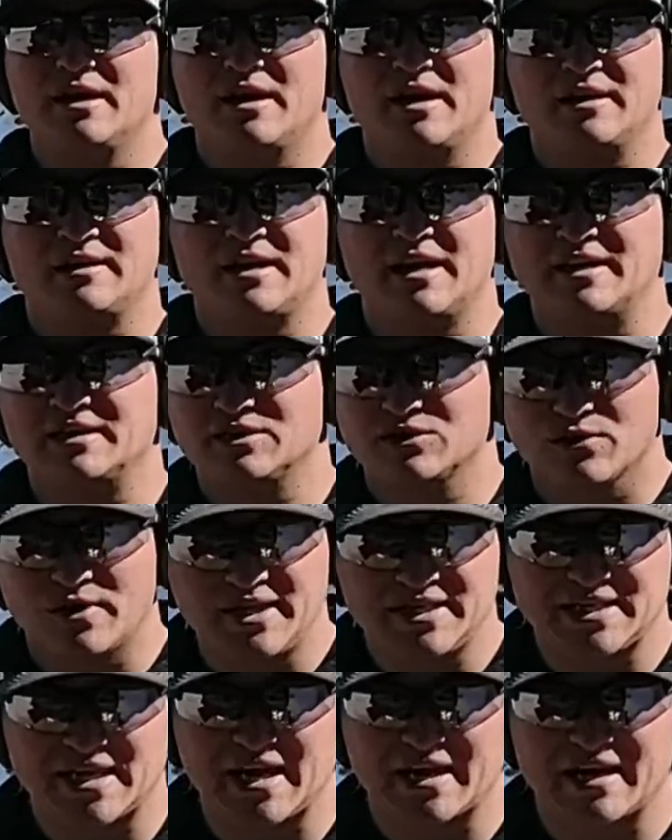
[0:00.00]
It takes 3
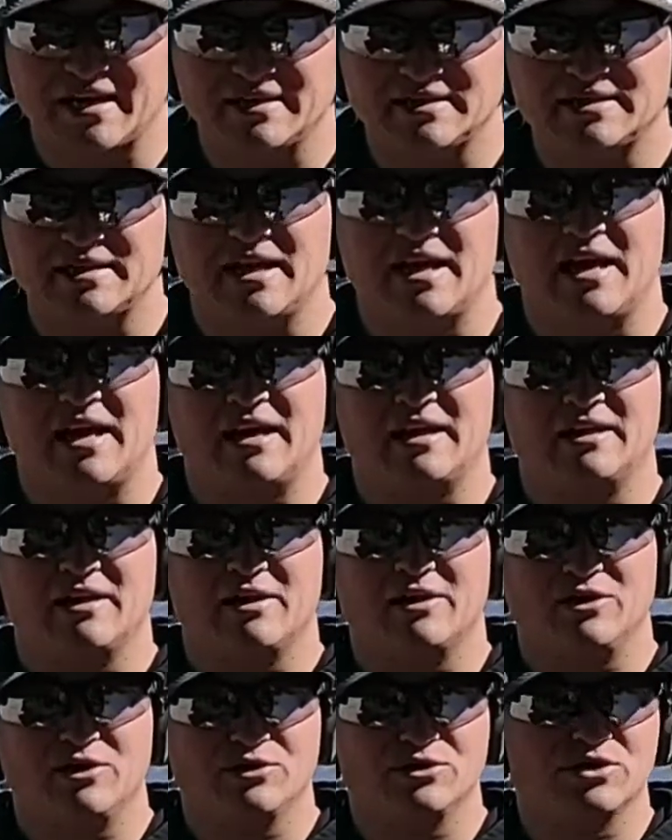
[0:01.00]
seconds and
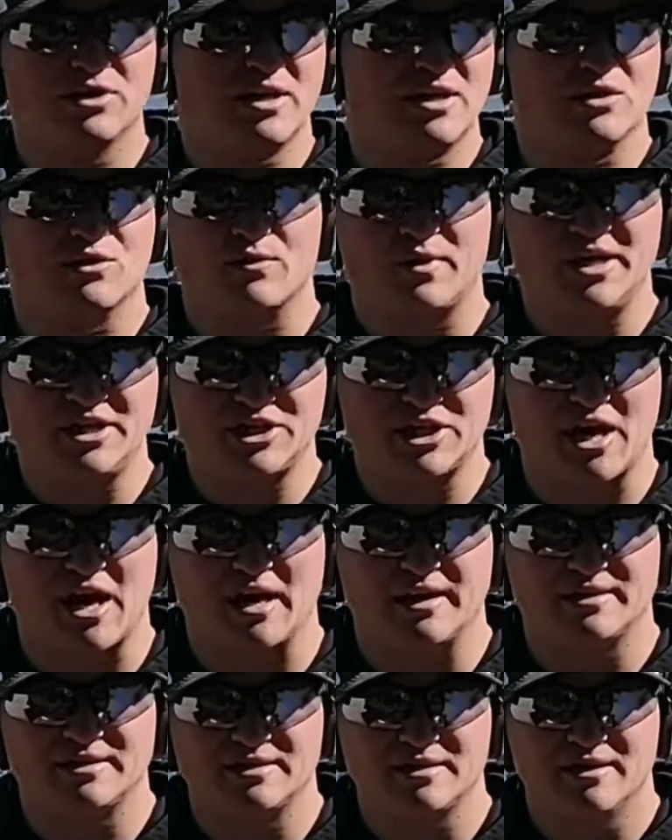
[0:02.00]
usually 3
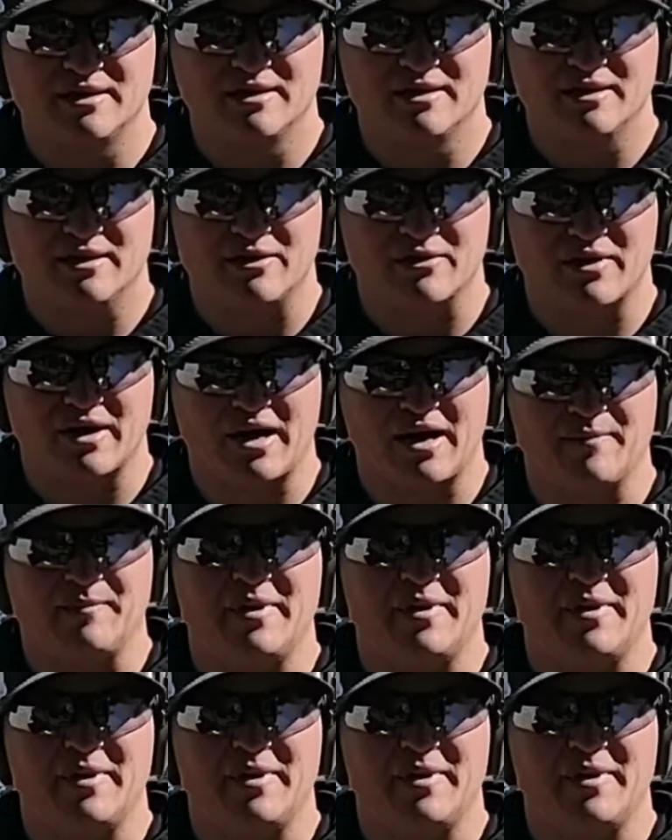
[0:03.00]
shots, okay?